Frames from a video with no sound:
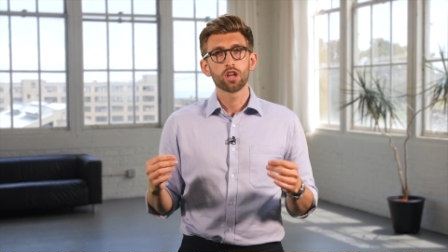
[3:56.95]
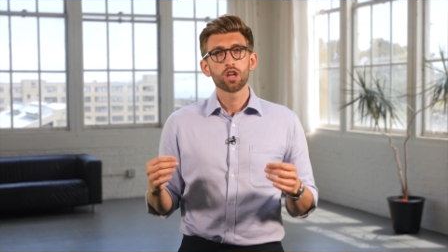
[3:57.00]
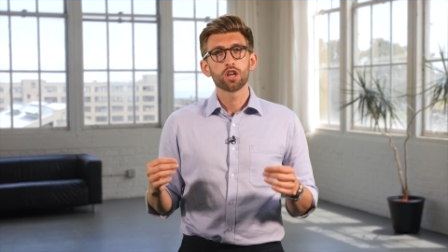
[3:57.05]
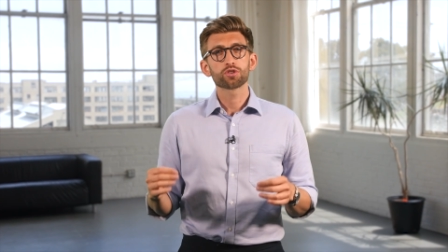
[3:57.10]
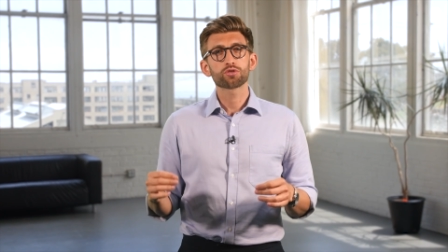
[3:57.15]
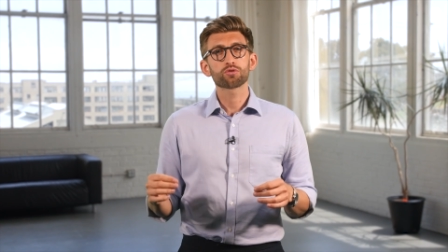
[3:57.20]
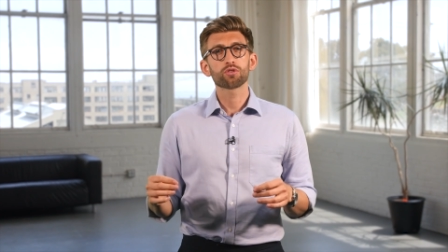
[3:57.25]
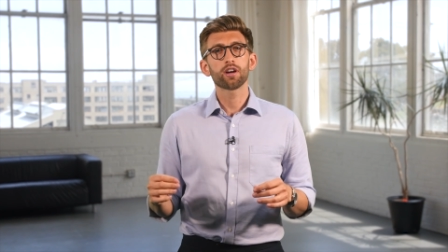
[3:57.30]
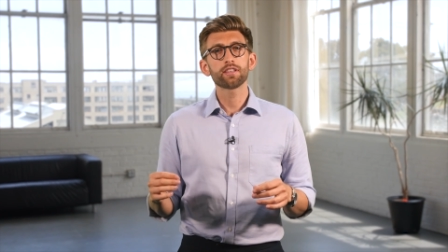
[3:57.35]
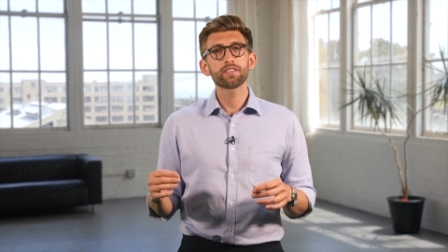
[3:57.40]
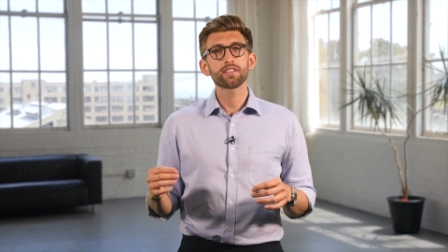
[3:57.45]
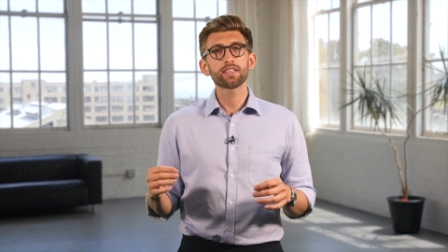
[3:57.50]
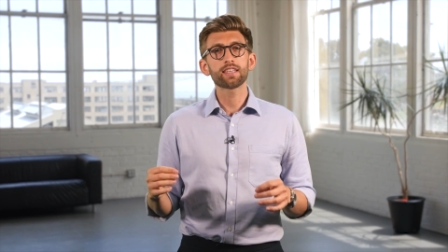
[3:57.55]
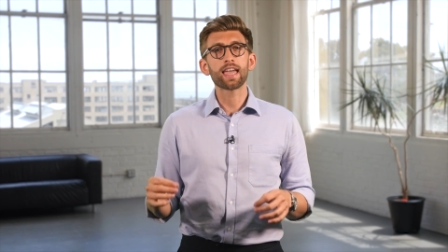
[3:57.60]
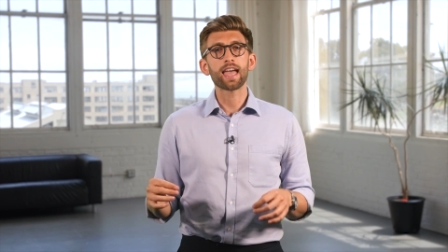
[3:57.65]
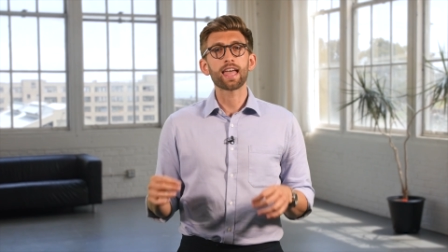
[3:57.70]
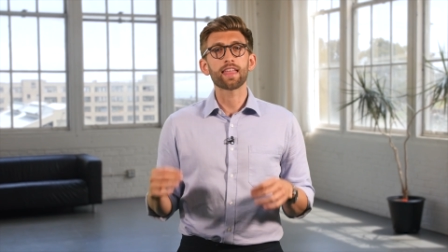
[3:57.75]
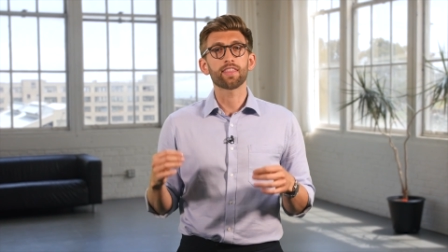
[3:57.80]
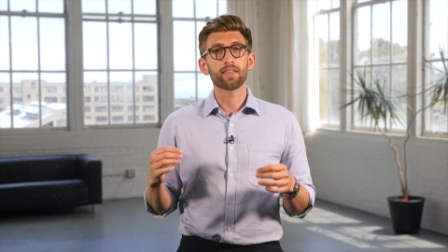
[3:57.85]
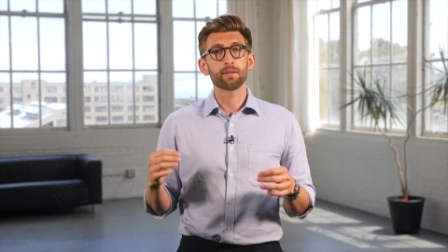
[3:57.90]
Try to
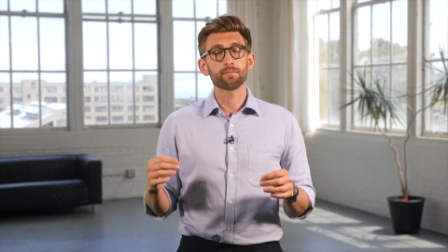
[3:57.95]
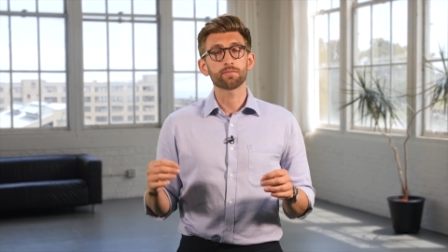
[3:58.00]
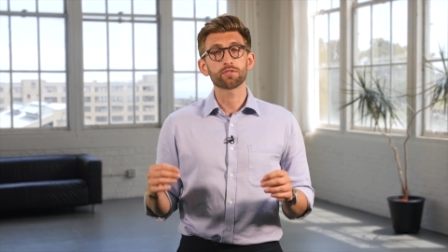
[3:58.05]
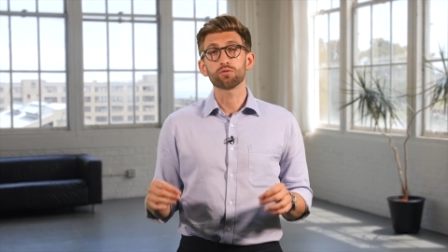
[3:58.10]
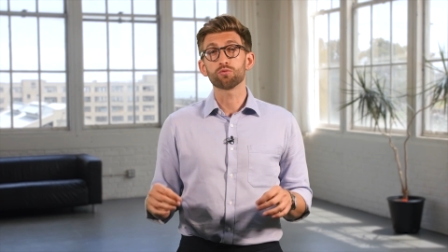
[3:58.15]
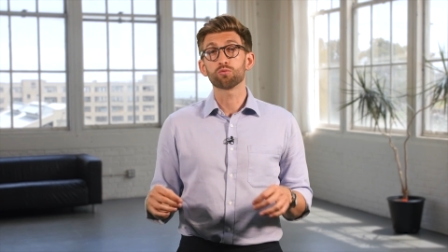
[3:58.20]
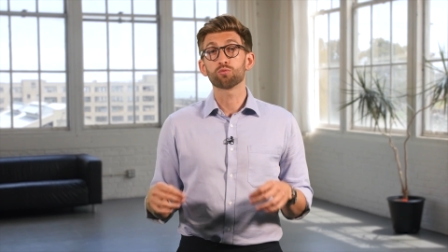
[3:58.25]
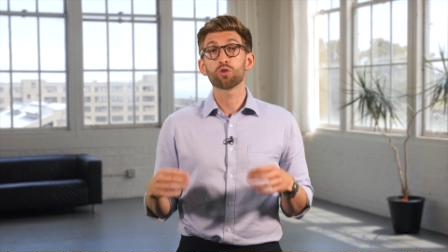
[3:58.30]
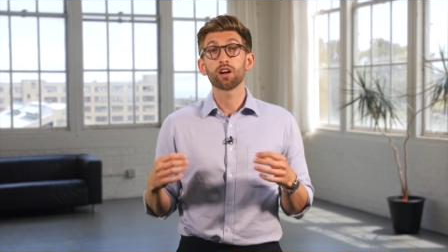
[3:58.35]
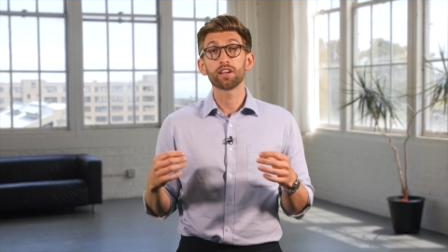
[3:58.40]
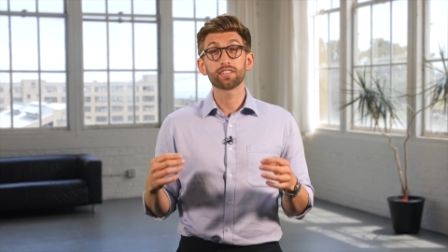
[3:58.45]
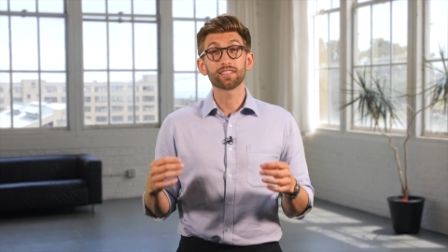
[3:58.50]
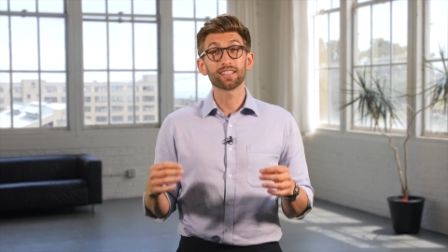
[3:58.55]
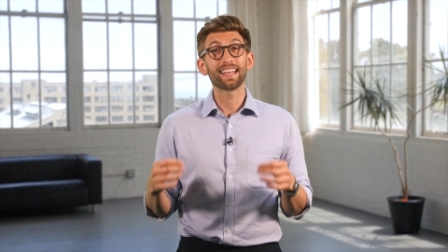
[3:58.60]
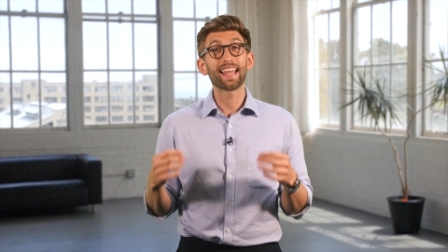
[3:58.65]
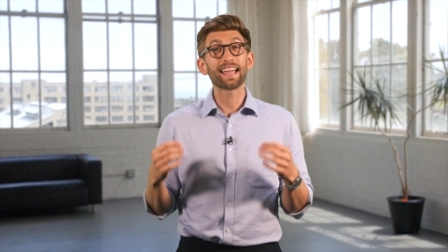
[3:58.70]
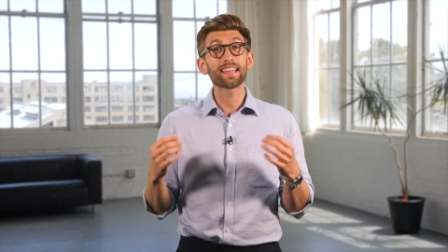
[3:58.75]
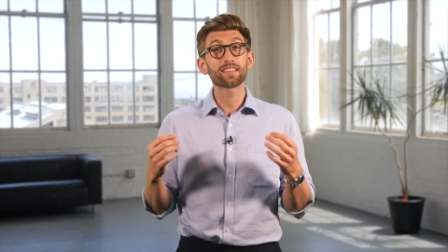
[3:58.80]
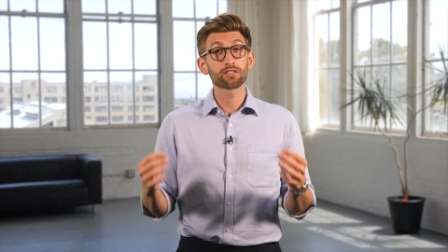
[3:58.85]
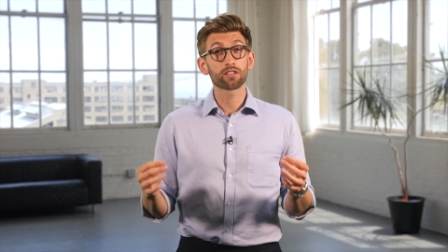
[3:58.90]
get them to write a
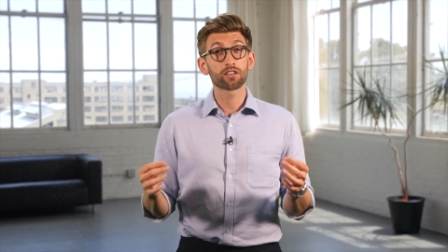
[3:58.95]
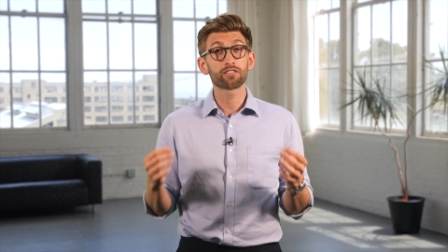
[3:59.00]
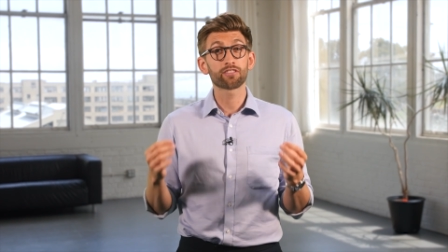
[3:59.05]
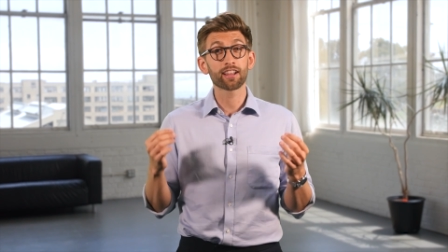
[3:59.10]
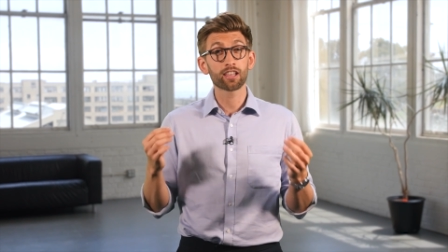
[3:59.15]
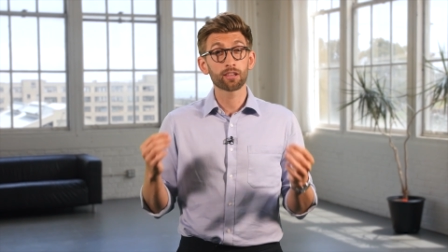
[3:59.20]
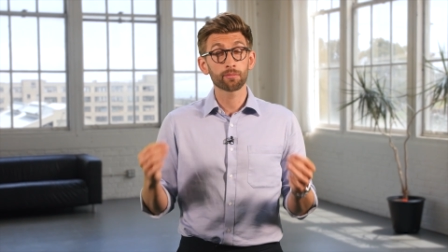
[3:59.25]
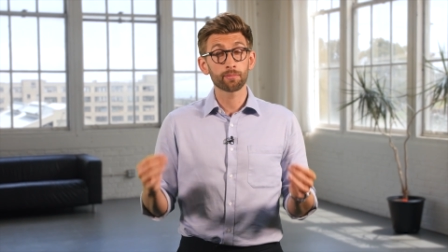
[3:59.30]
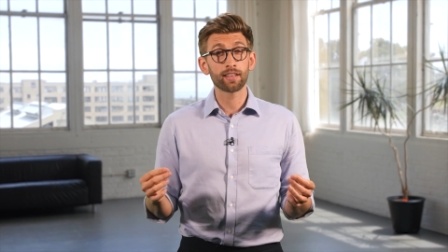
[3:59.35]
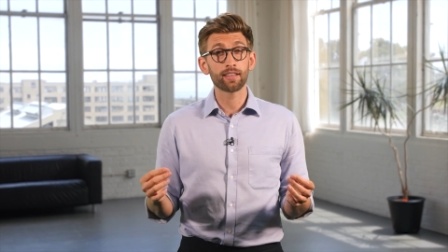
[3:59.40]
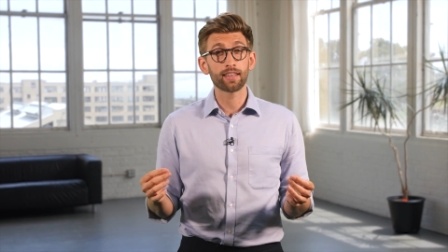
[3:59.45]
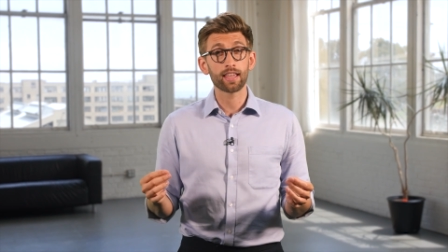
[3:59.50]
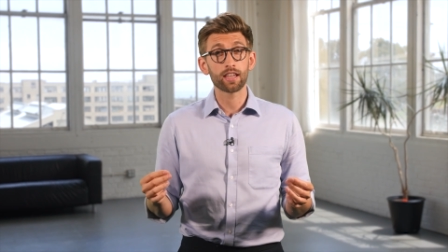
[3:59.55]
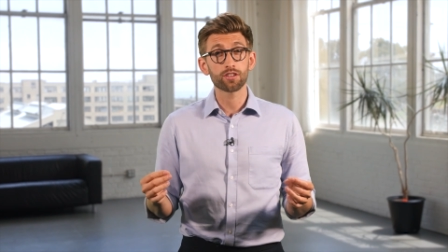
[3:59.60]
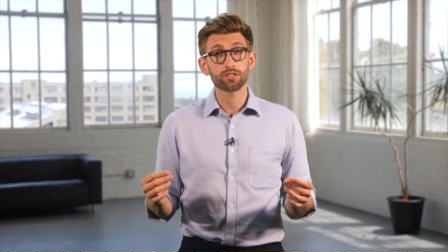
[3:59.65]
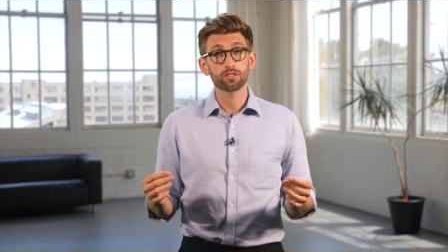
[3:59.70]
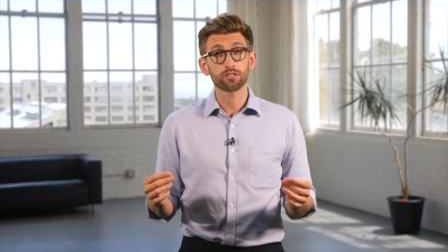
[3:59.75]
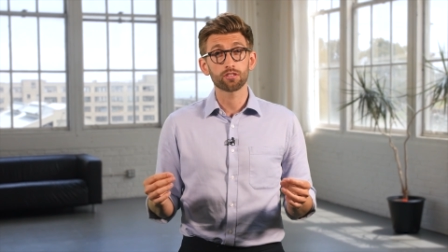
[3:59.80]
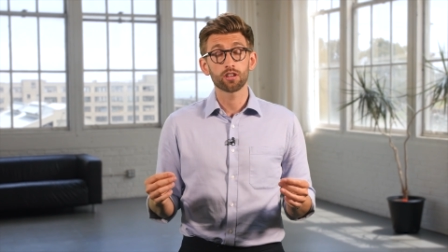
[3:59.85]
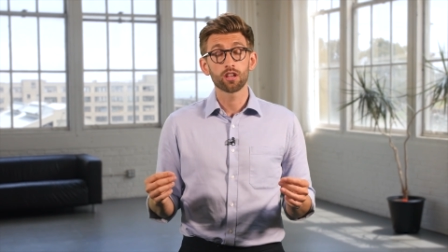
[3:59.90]
letter of
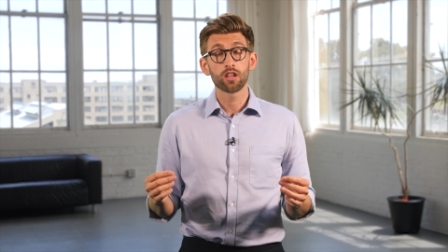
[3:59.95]
recommendation